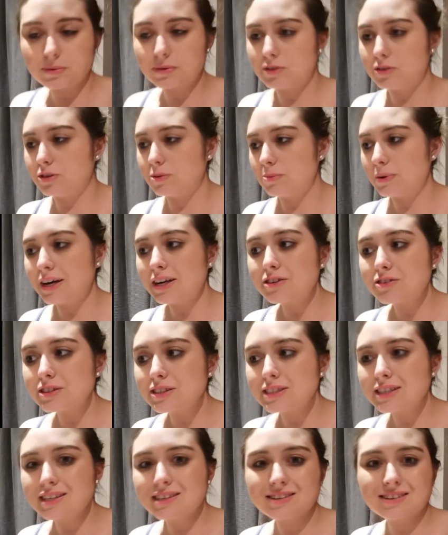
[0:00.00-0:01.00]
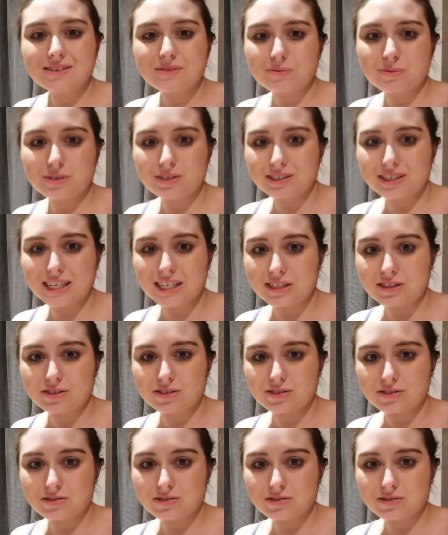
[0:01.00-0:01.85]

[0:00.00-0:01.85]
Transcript: putting new batteries in, and then one day it